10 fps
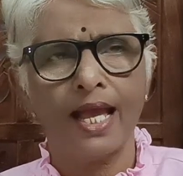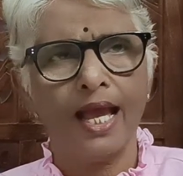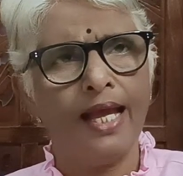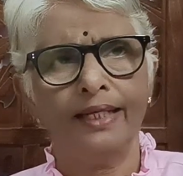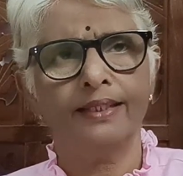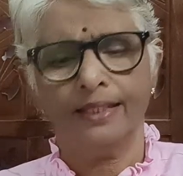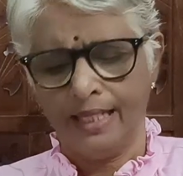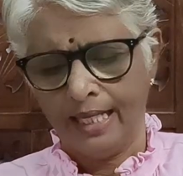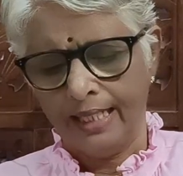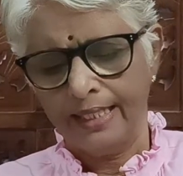and
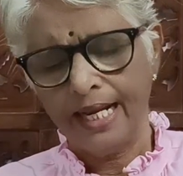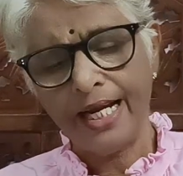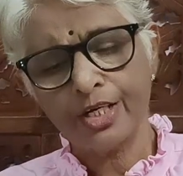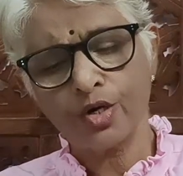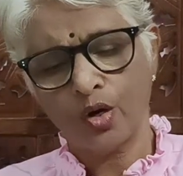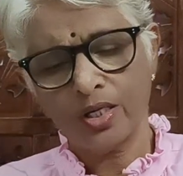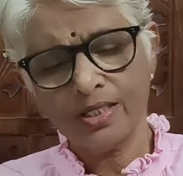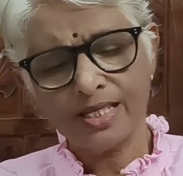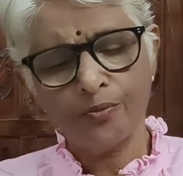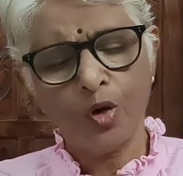later on,
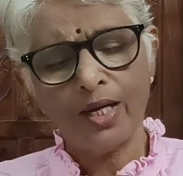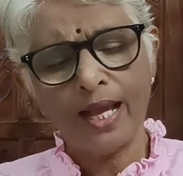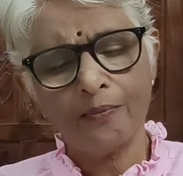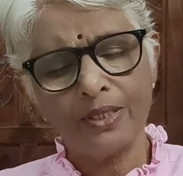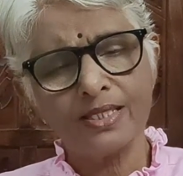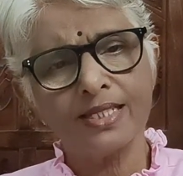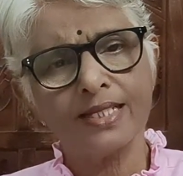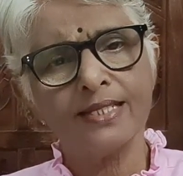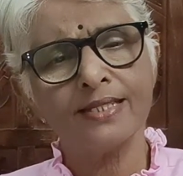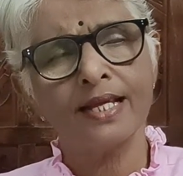see, what happens
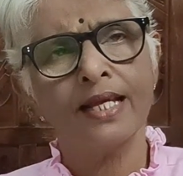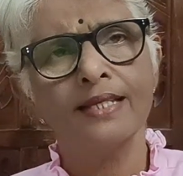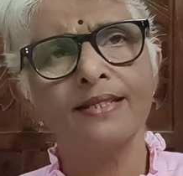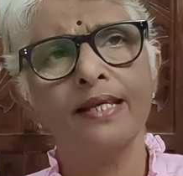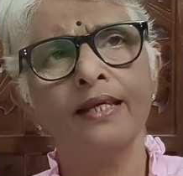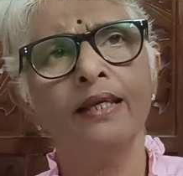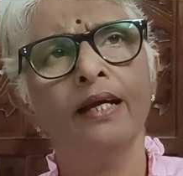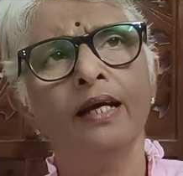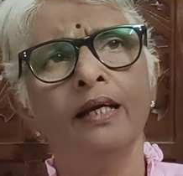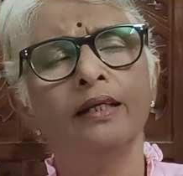is, see,
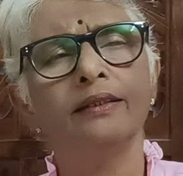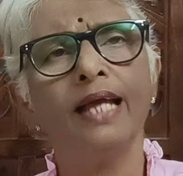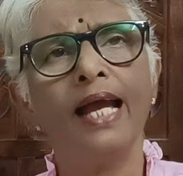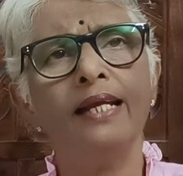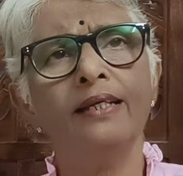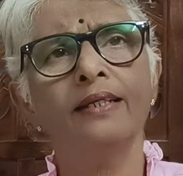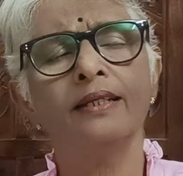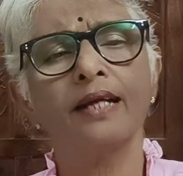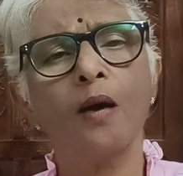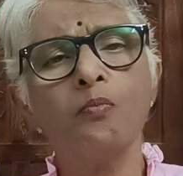that
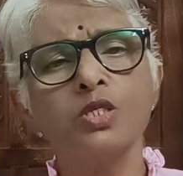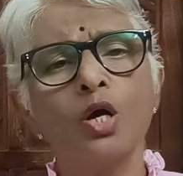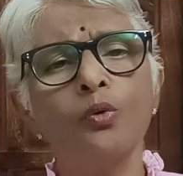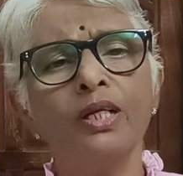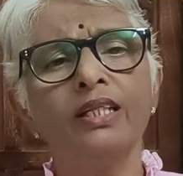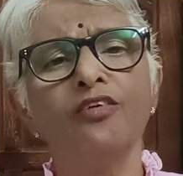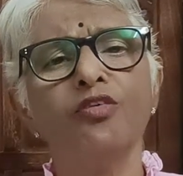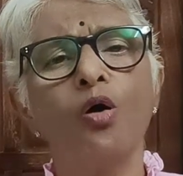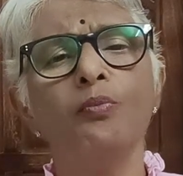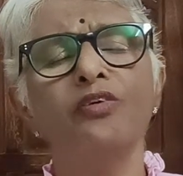comes out in the
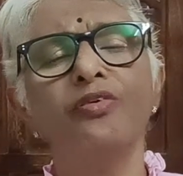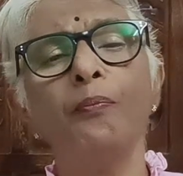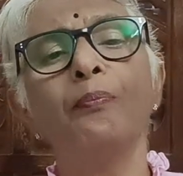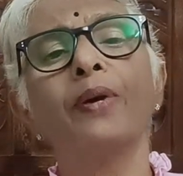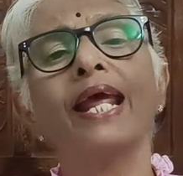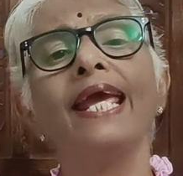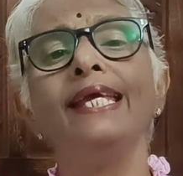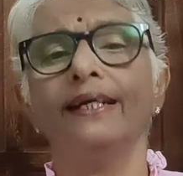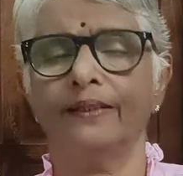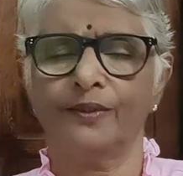form of a
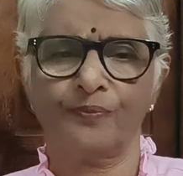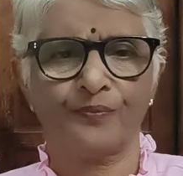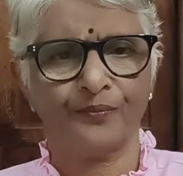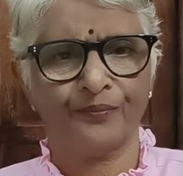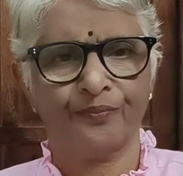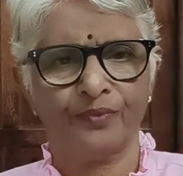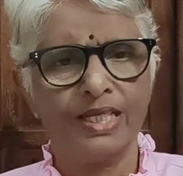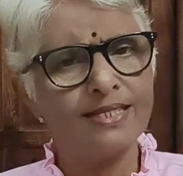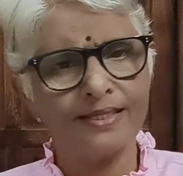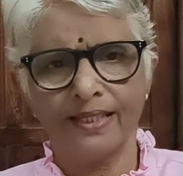prayer,
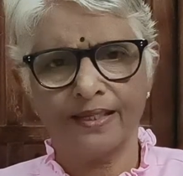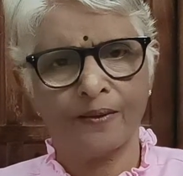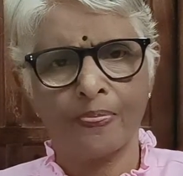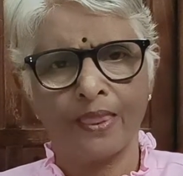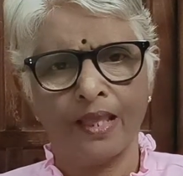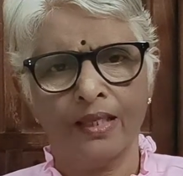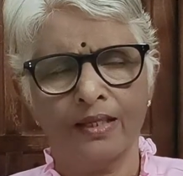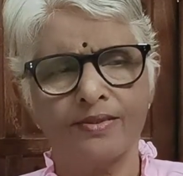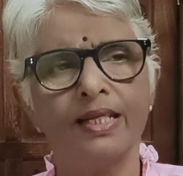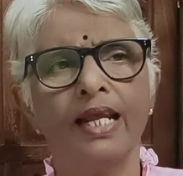isn't it?
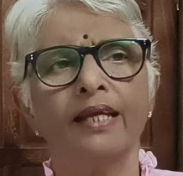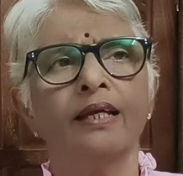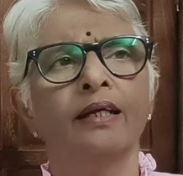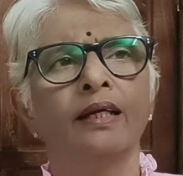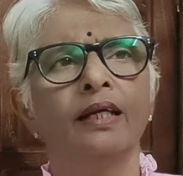See, like a